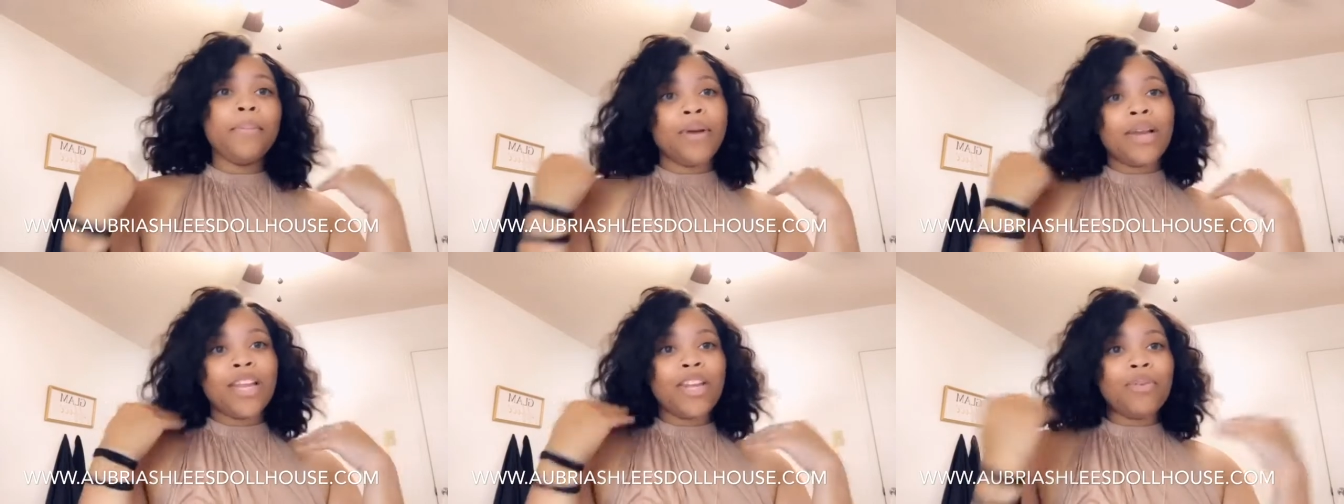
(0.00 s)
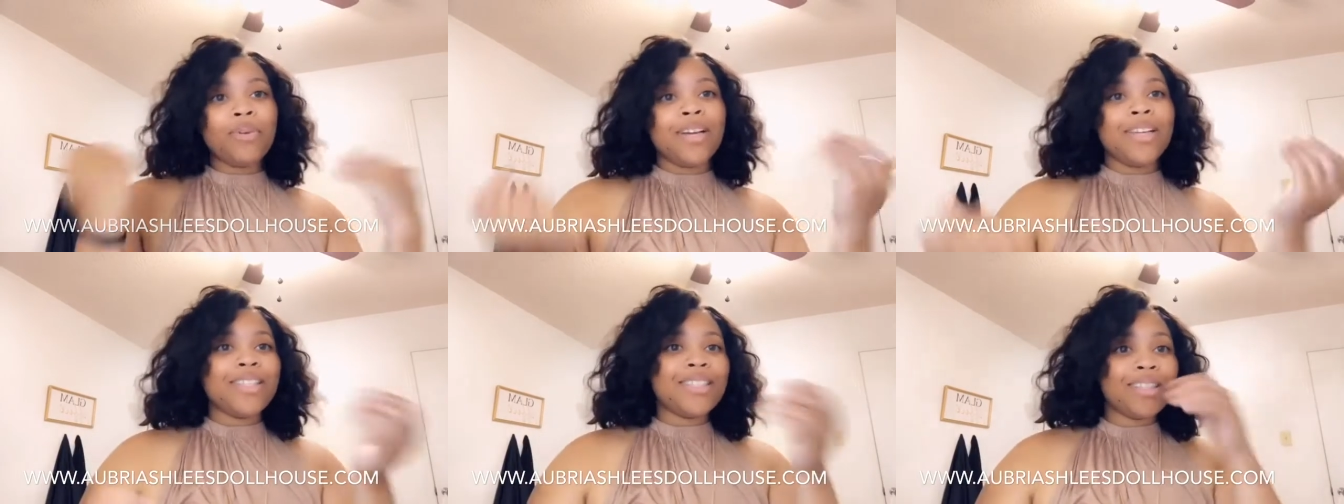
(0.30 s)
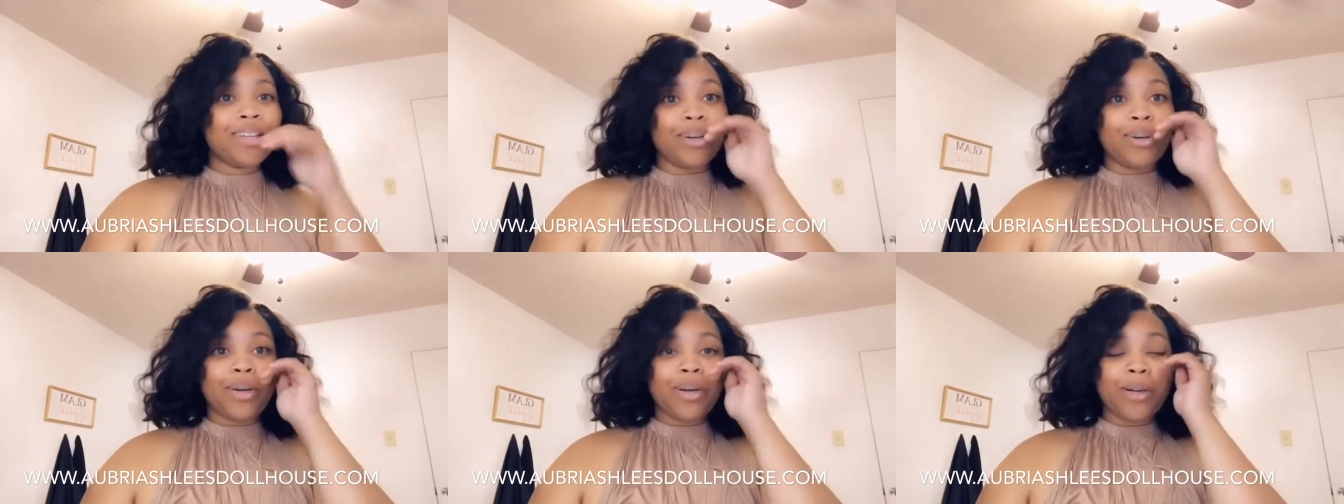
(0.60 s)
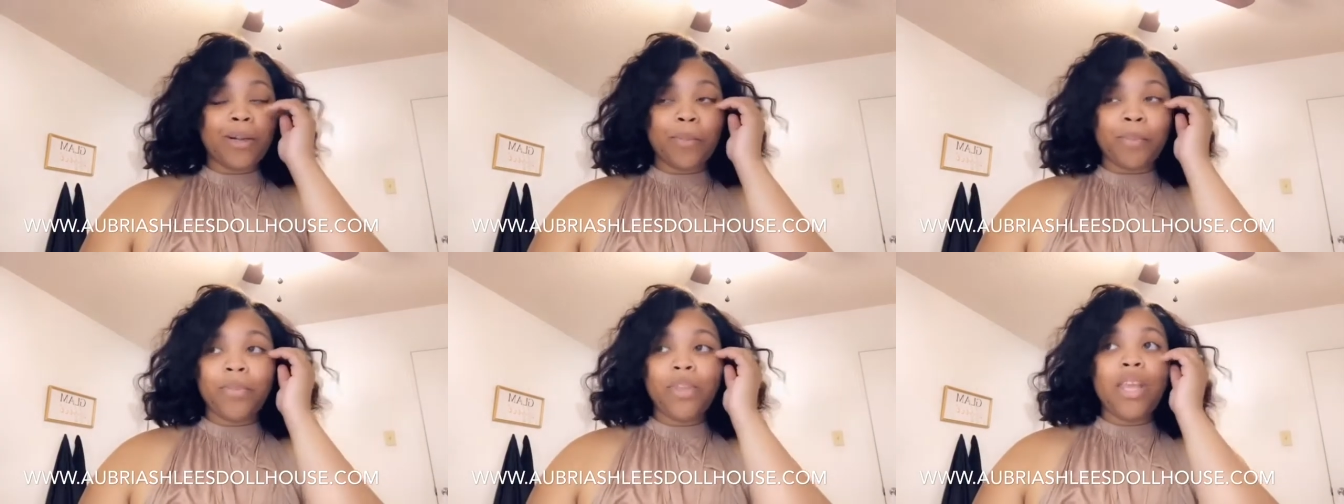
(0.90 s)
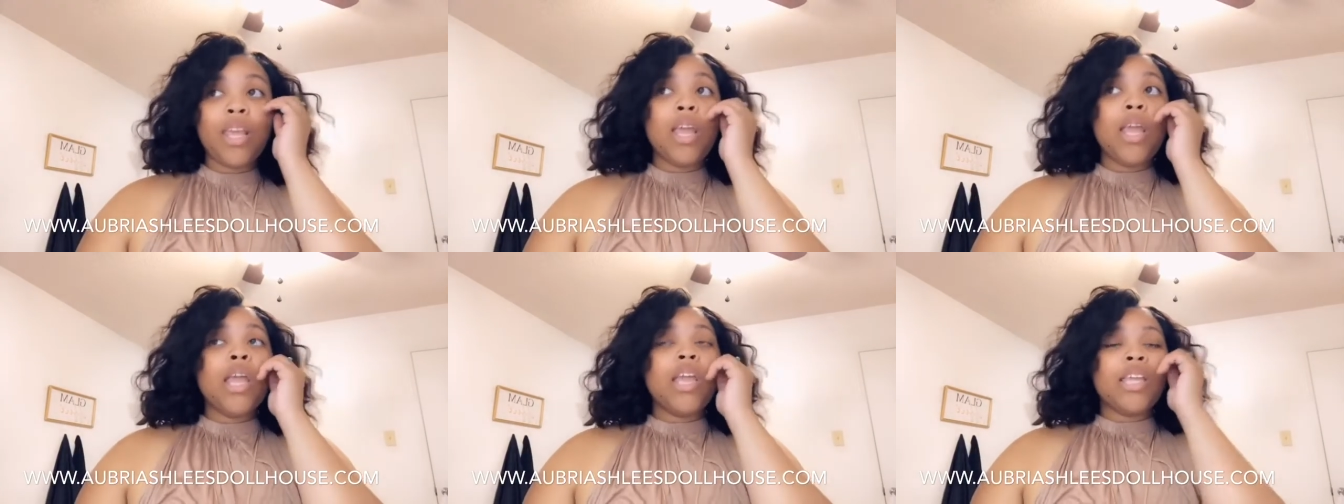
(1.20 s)
But anyway, so
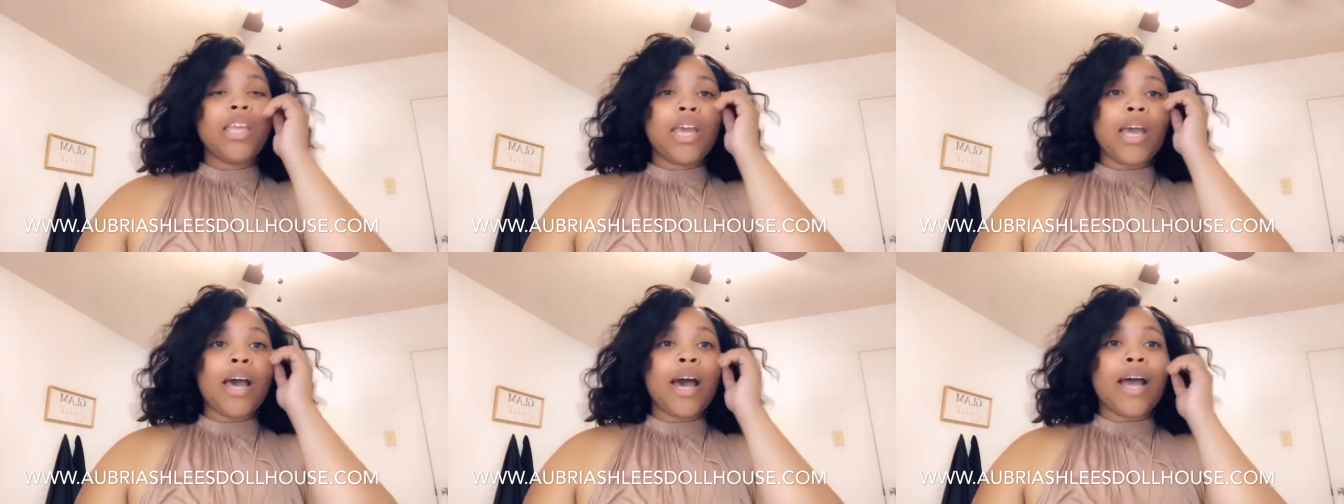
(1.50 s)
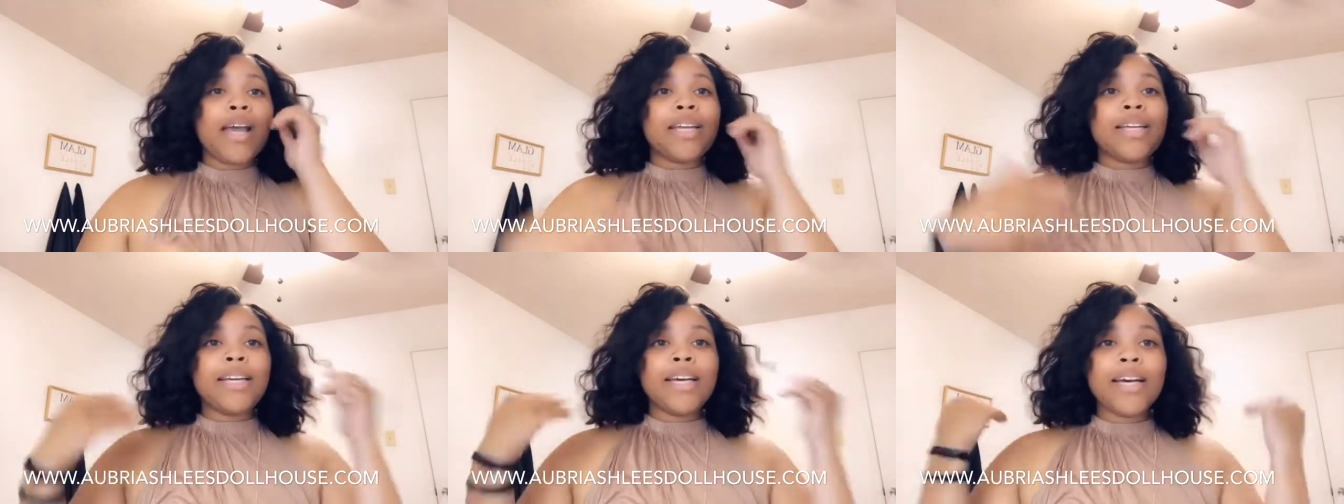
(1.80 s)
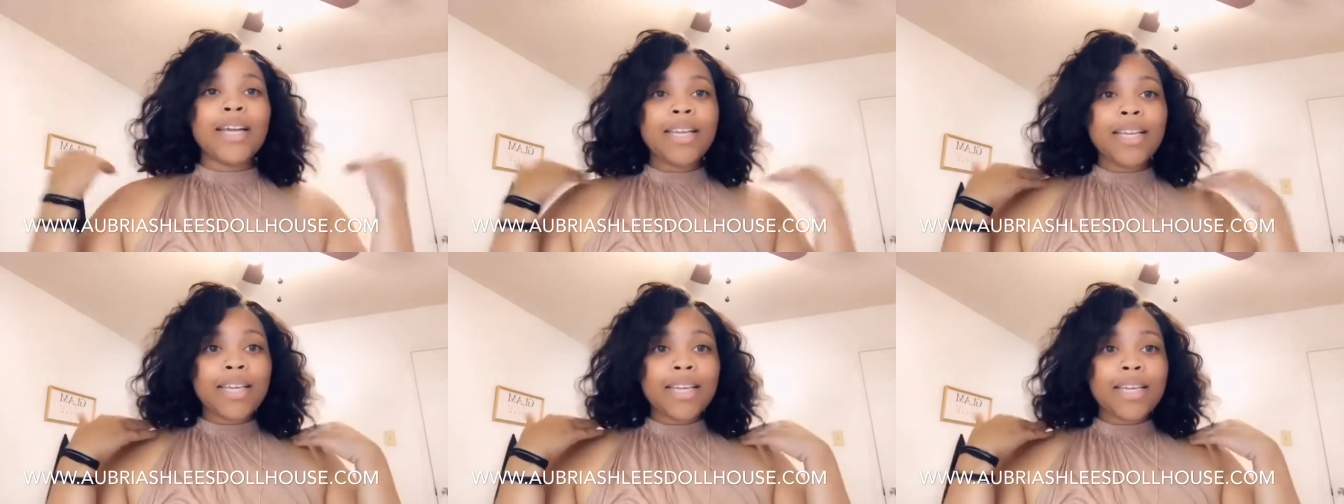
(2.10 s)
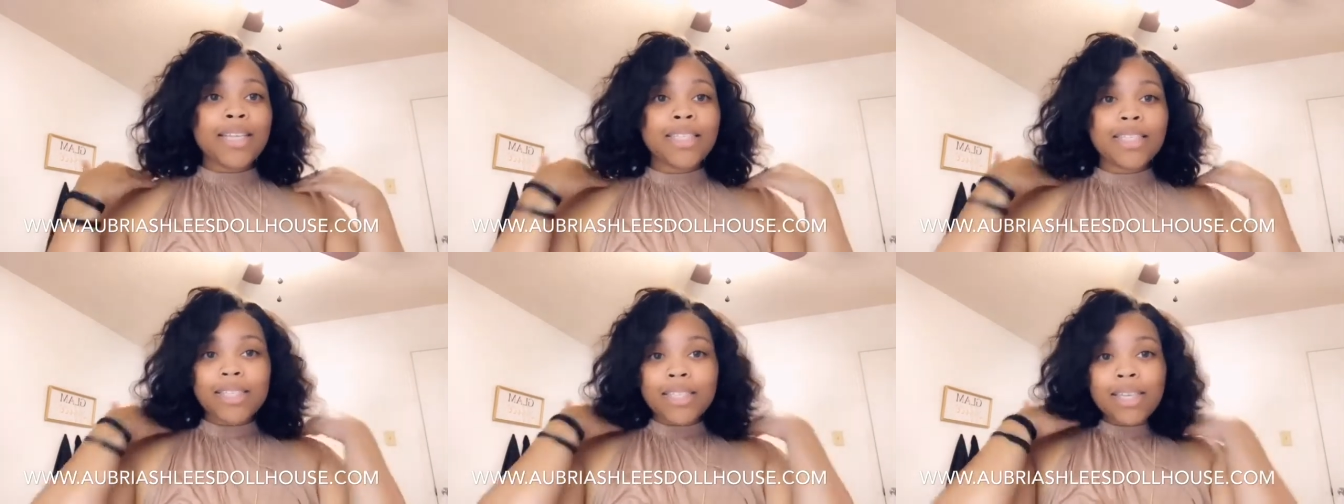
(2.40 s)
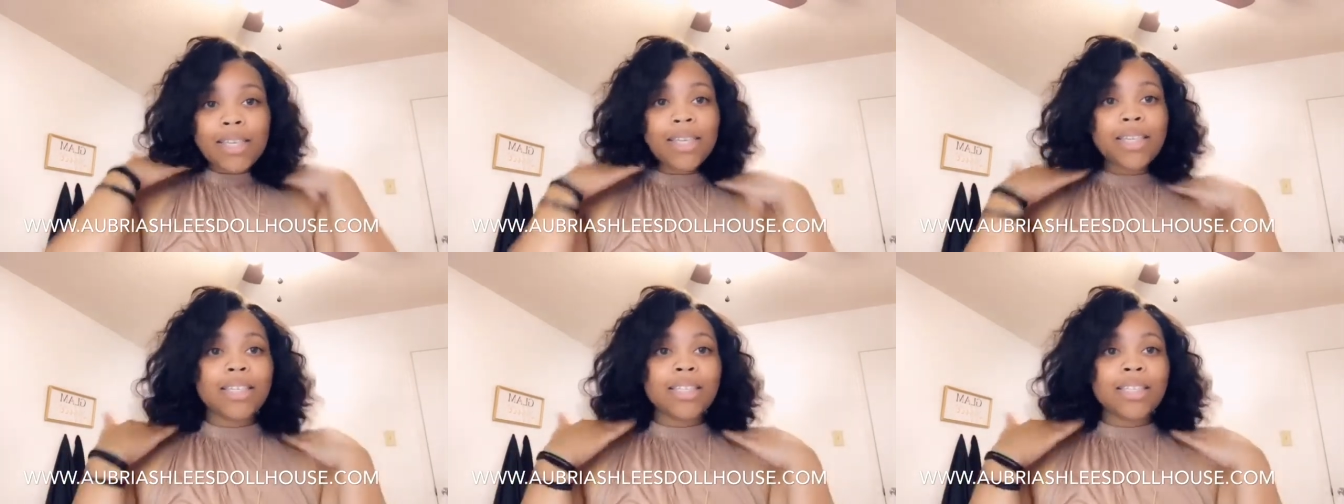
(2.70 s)
yeah, I cut it